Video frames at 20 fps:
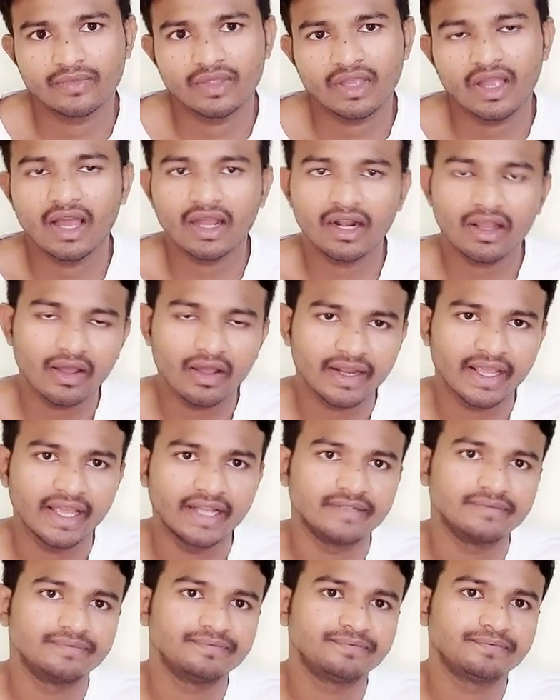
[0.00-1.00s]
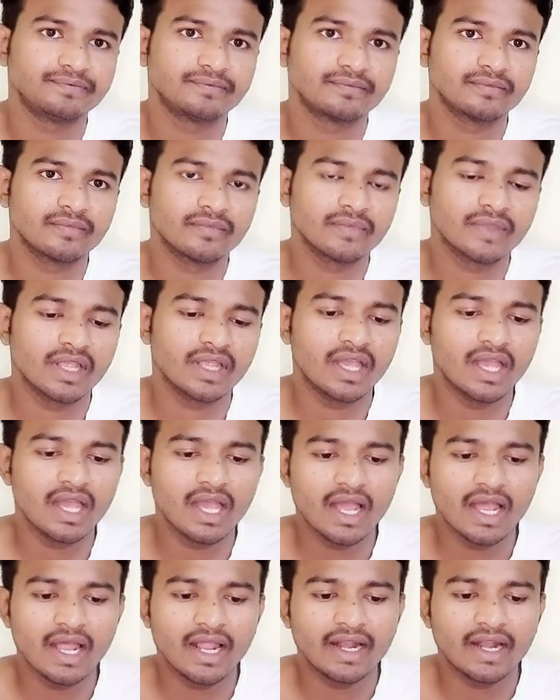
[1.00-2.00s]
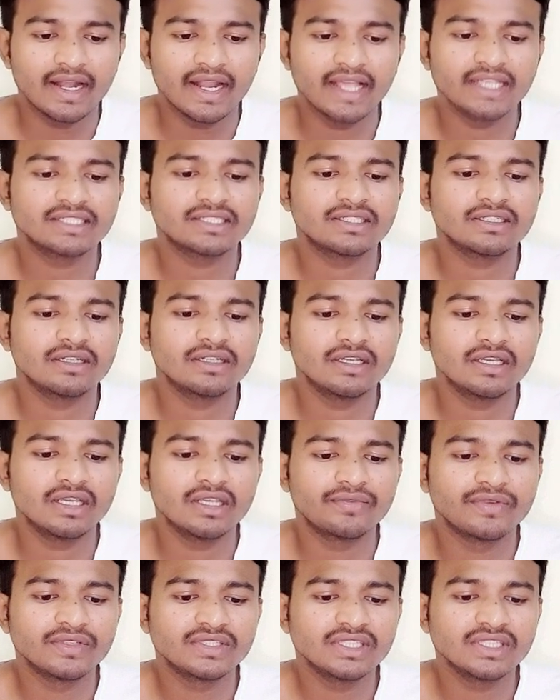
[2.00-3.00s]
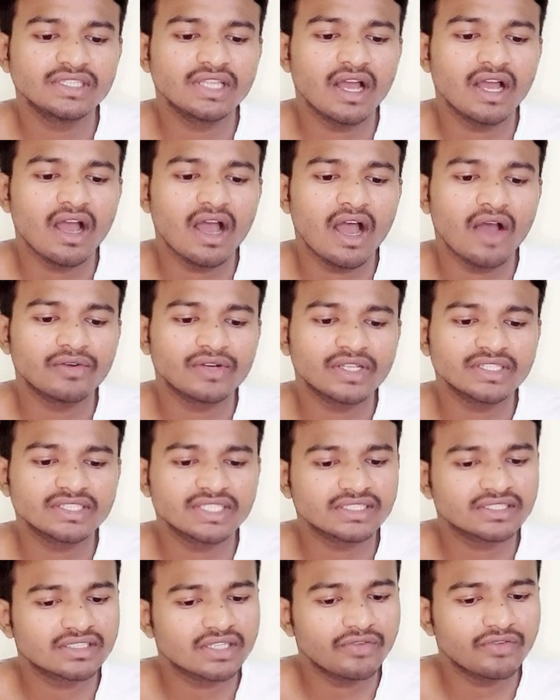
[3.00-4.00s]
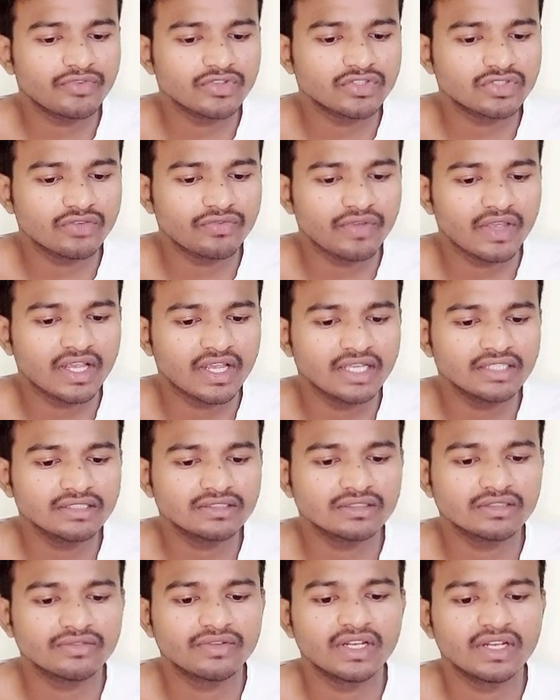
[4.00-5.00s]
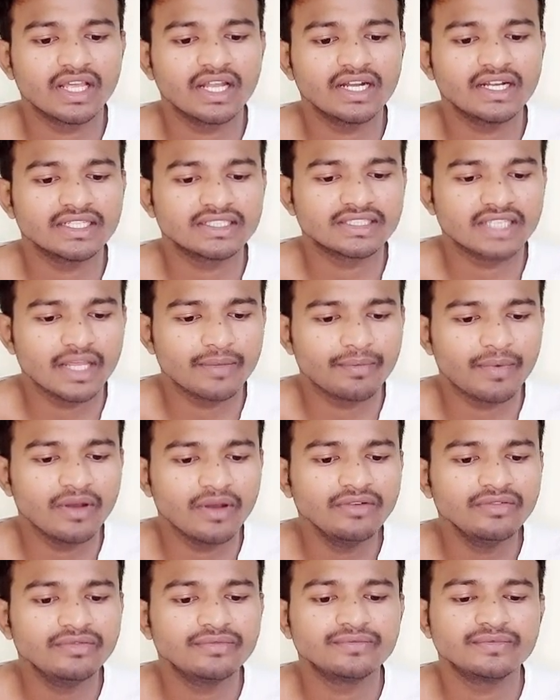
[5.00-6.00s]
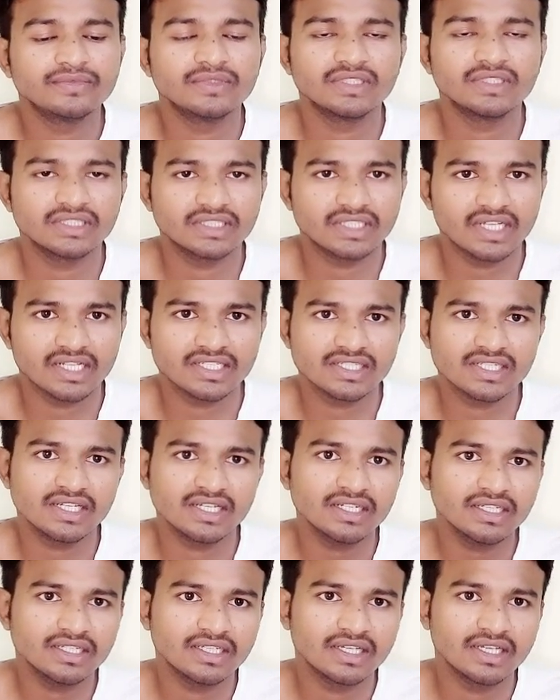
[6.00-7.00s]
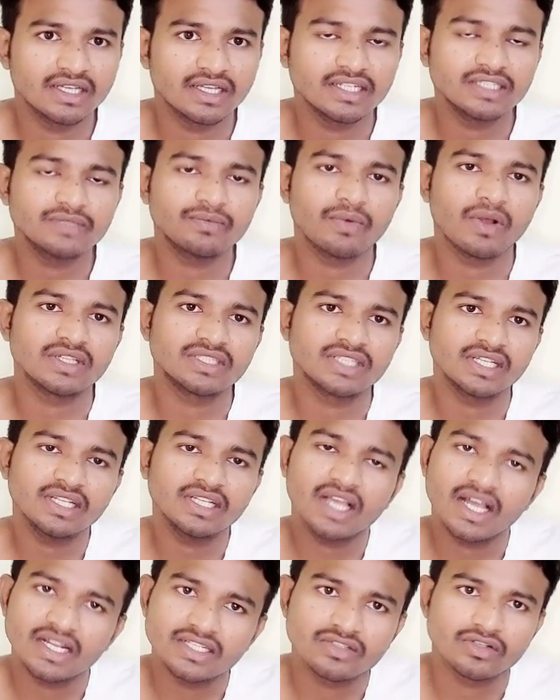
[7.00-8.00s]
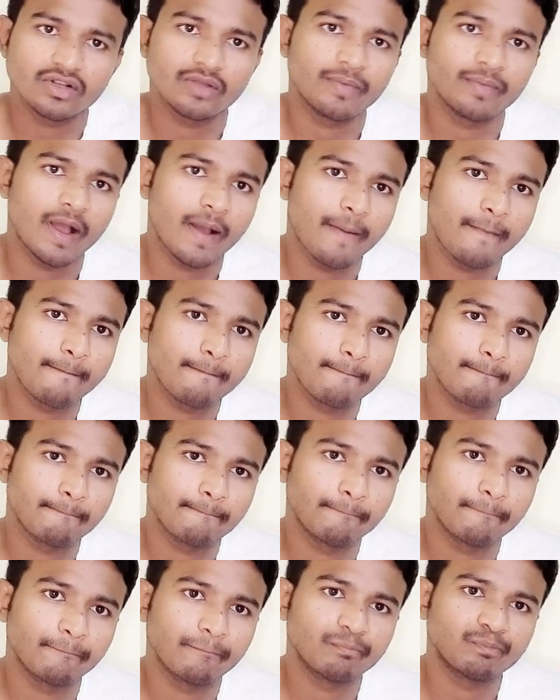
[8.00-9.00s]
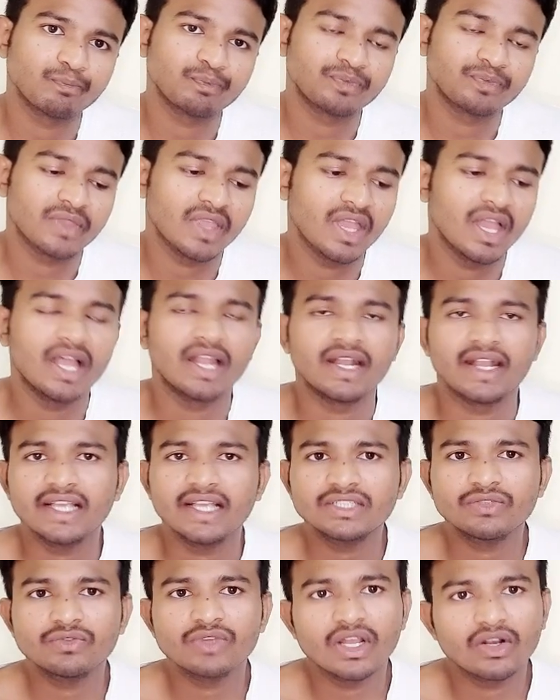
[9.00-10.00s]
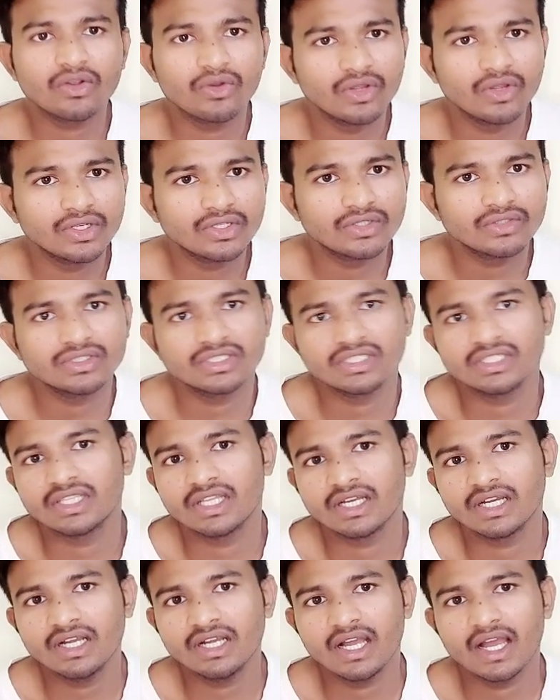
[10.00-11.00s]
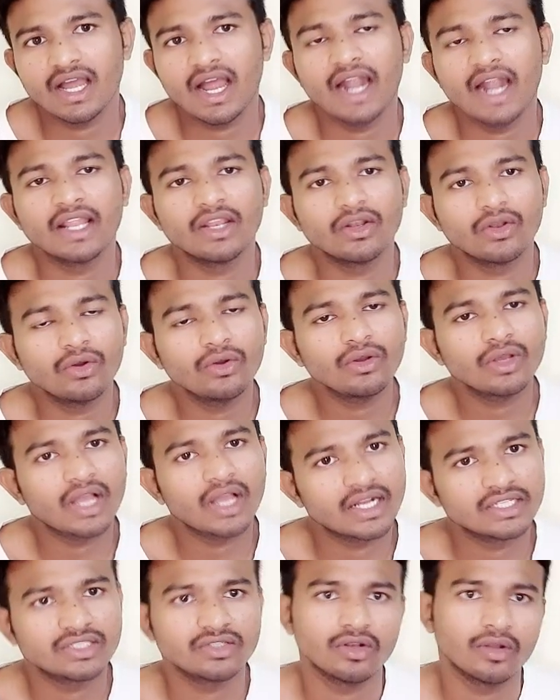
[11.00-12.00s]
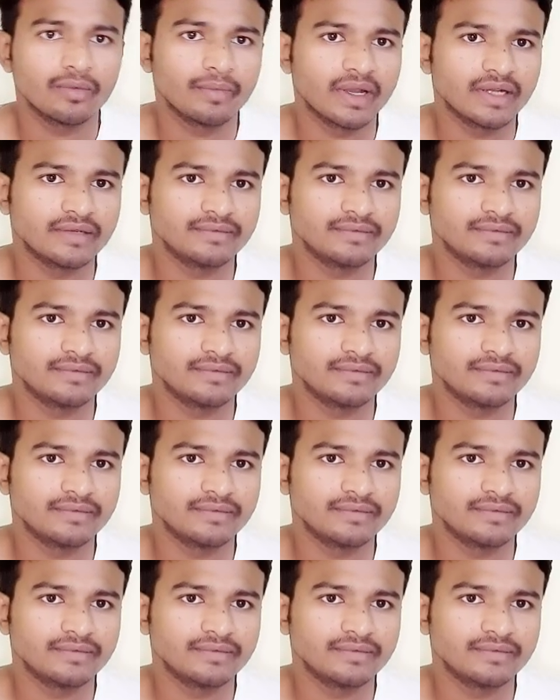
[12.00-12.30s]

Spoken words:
or organ. Next, if you see the outer structure of esophagus, you will get this type of structure in small cell carcinoma. Next, we are going to see the adenocarcinoma.